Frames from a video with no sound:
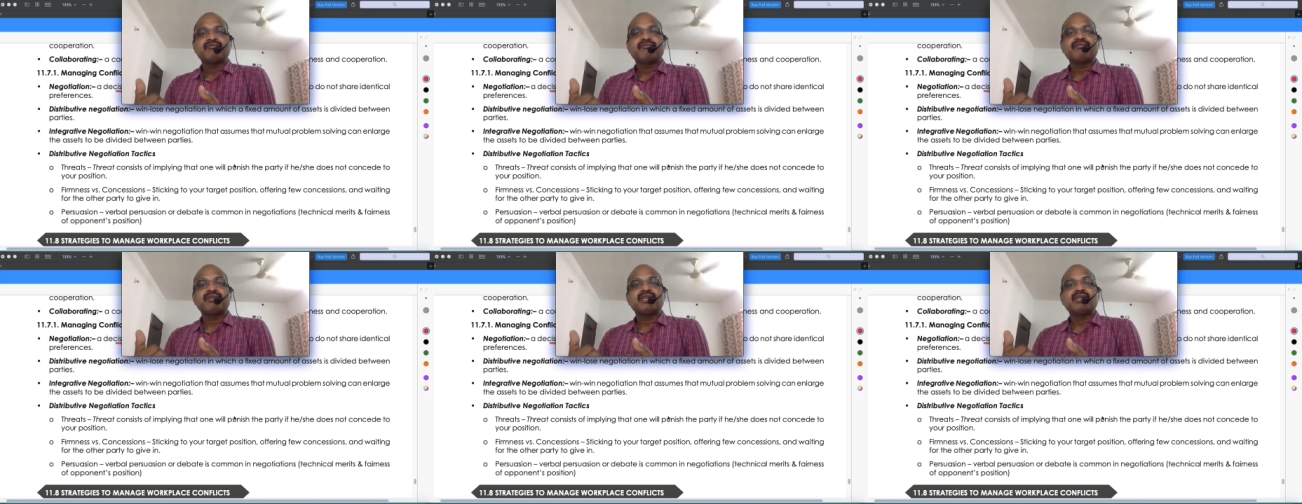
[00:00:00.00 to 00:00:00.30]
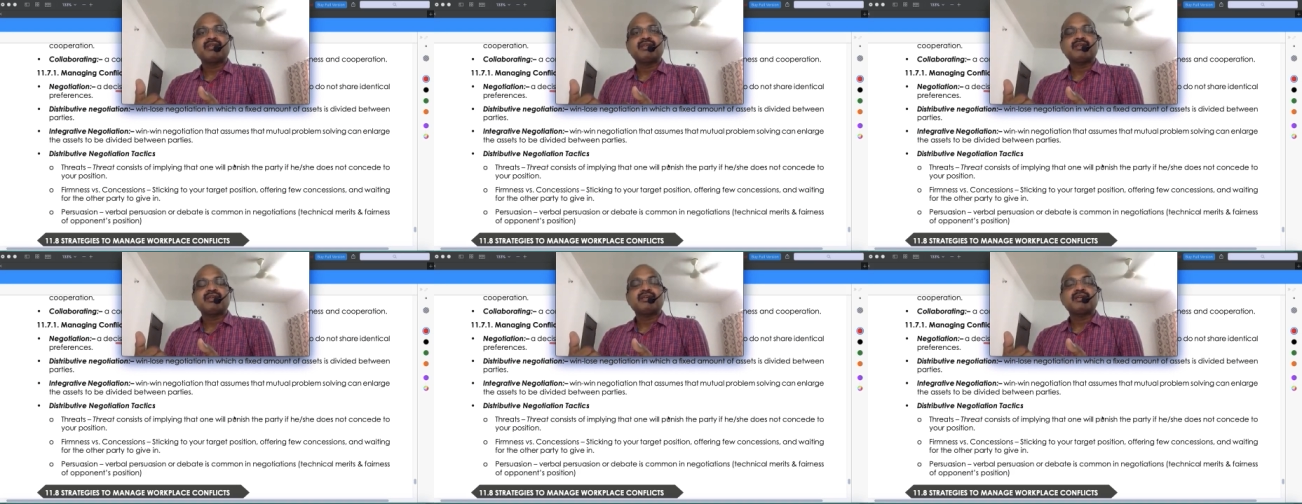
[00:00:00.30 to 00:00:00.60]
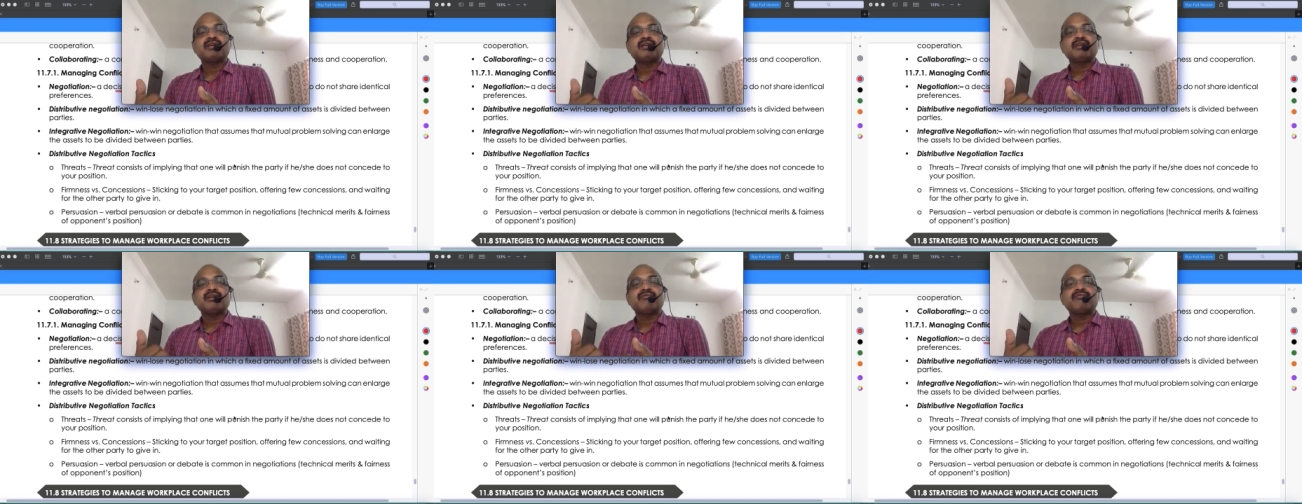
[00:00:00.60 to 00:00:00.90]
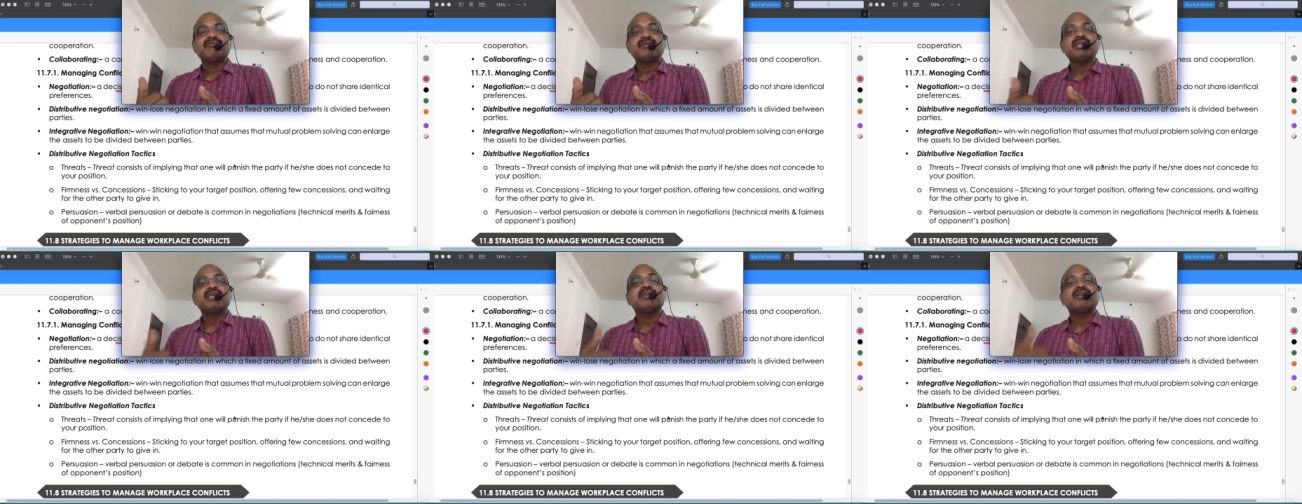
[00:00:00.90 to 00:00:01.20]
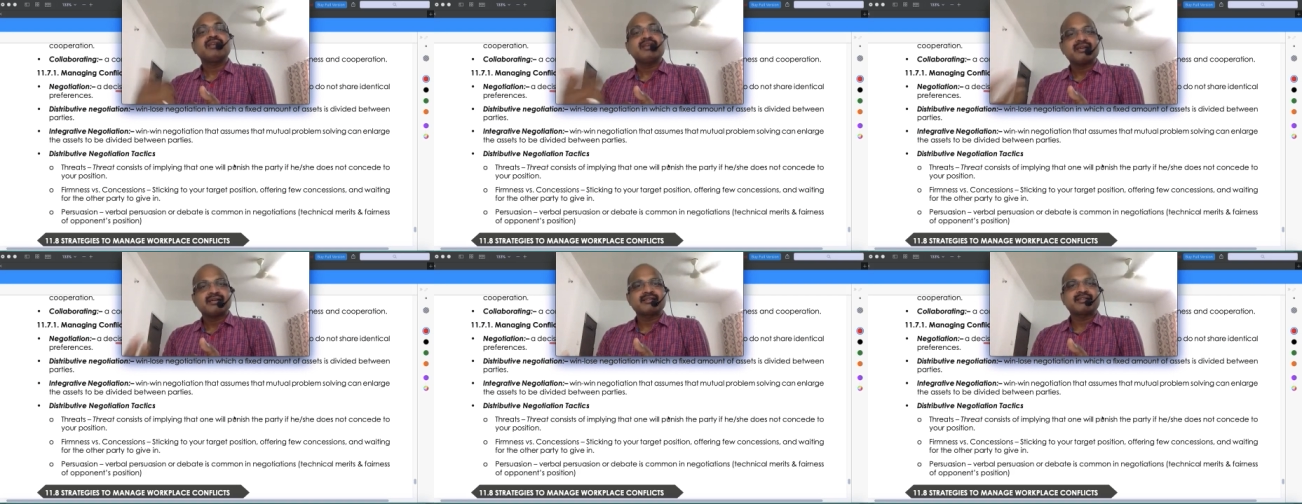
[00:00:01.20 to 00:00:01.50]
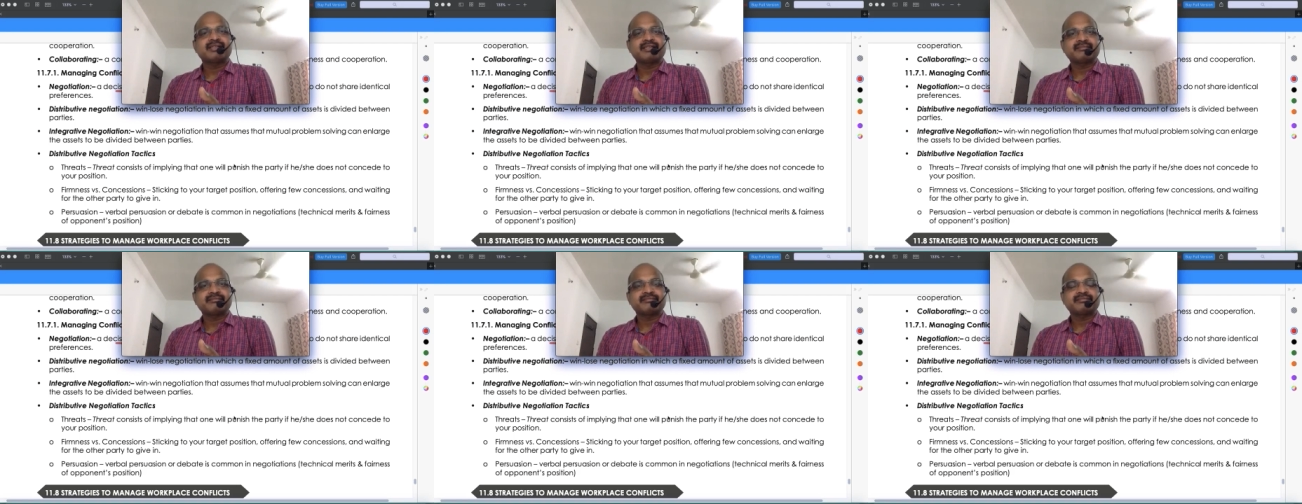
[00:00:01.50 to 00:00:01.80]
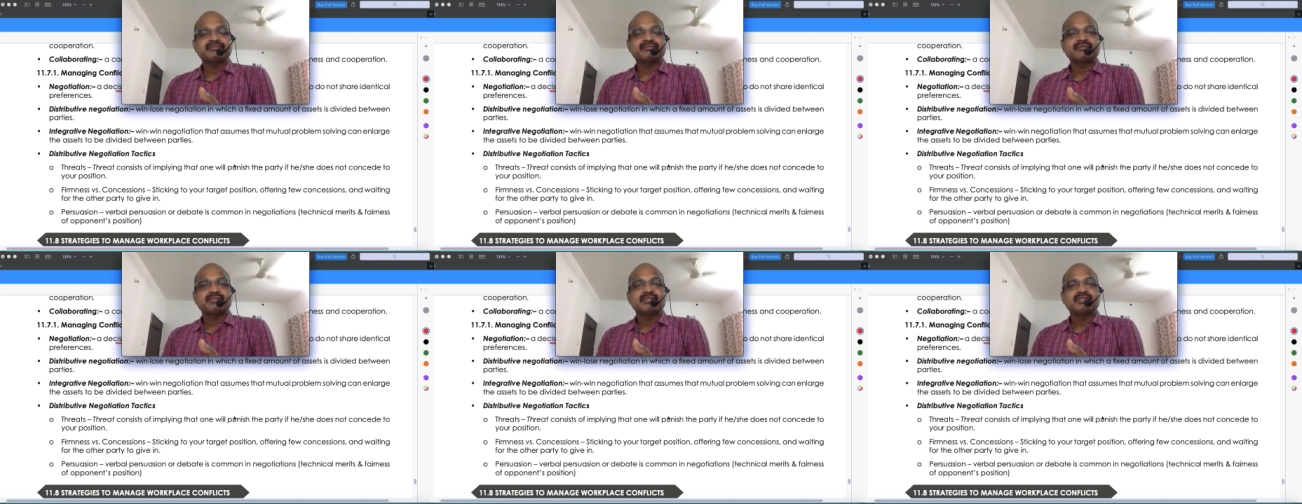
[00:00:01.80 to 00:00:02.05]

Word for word: we we hear them